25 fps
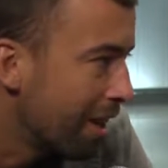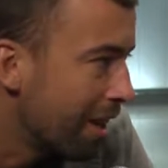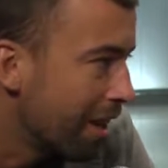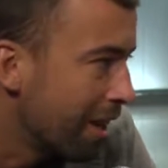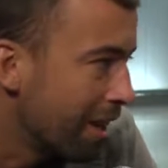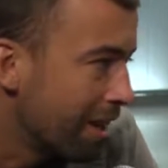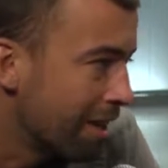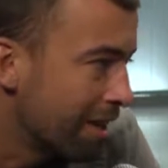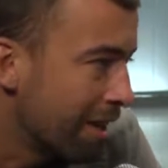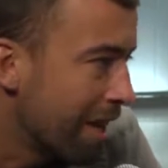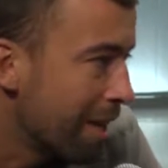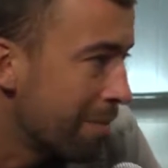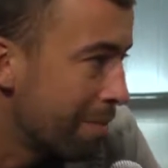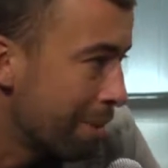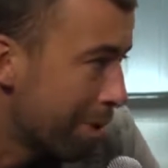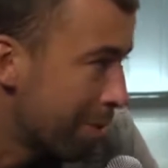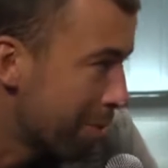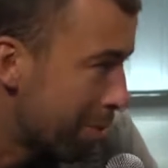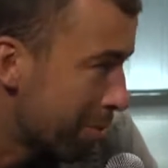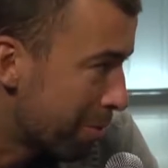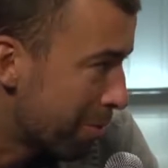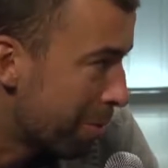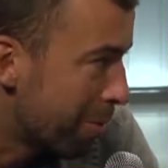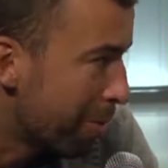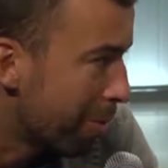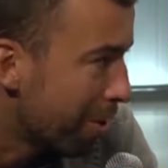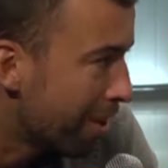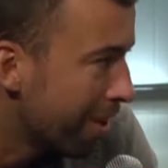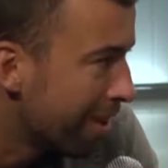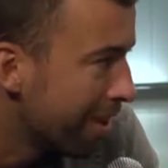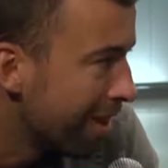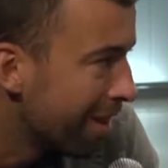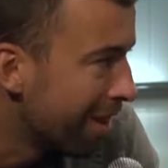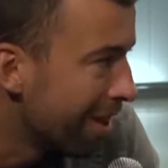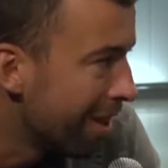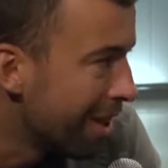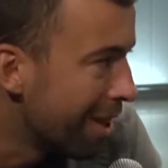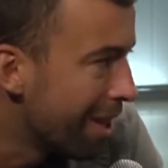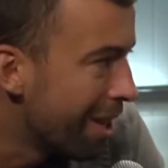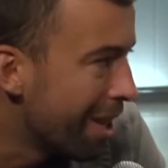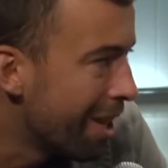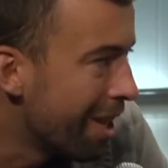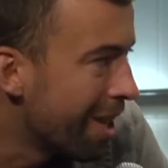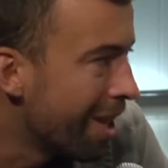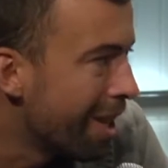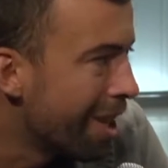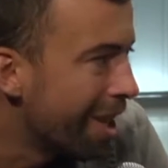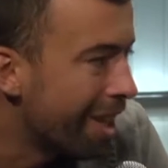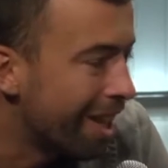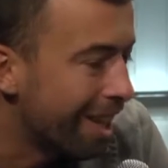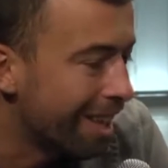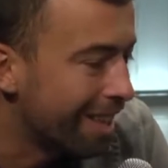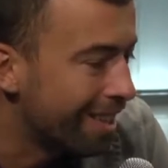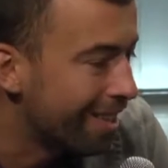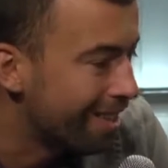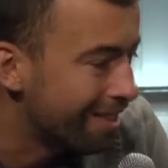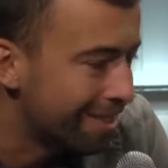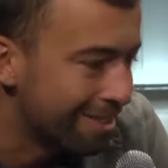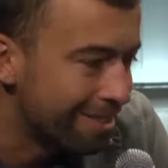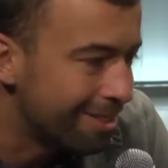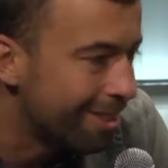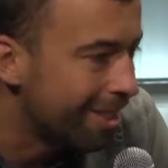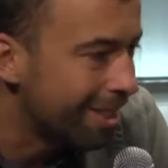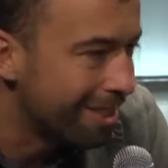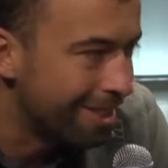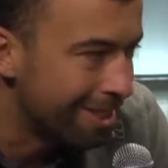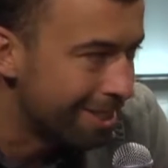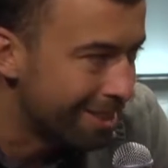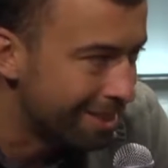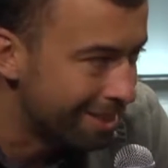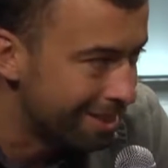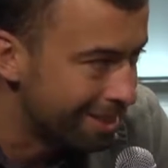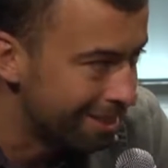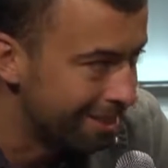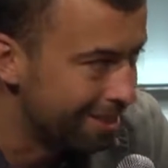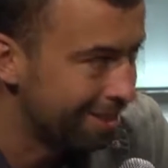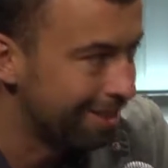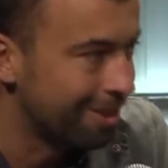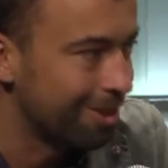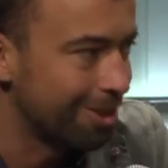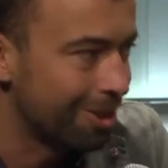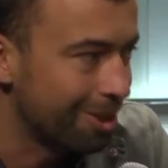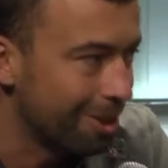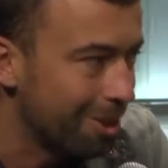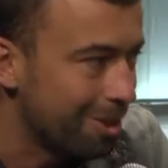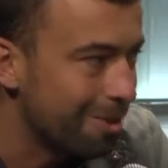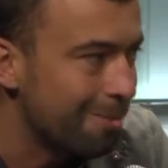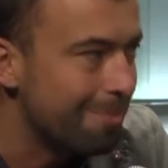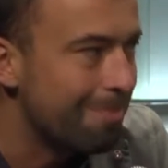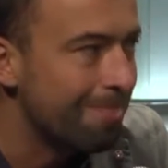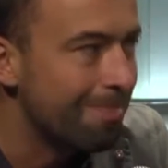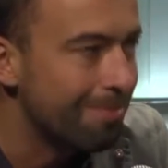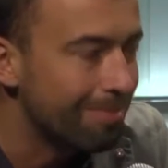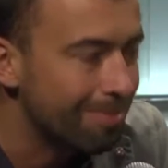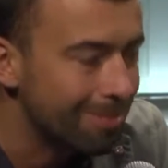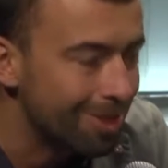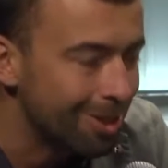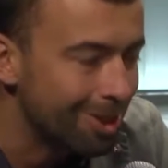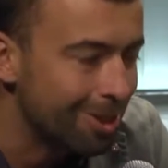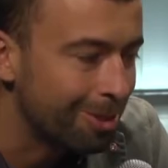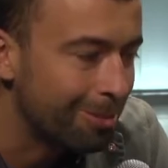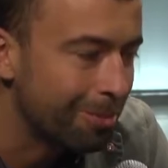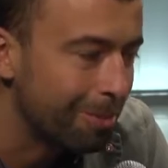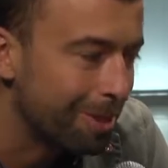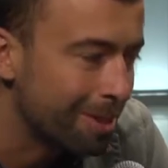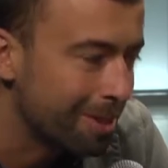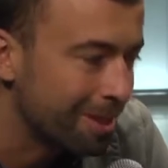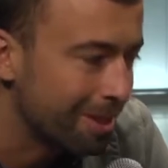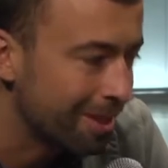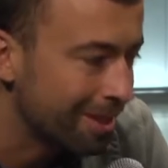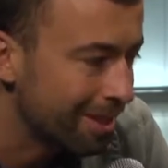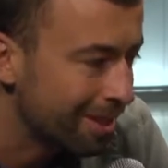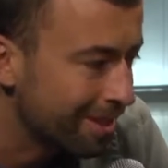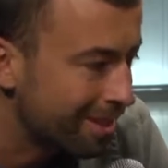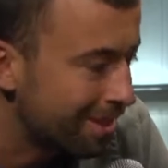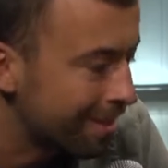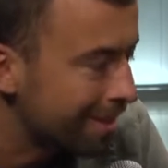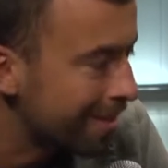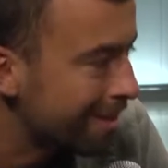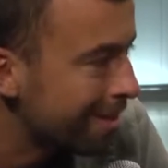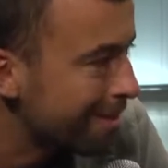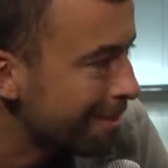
10 minutes work, and they didn't. So basically it's...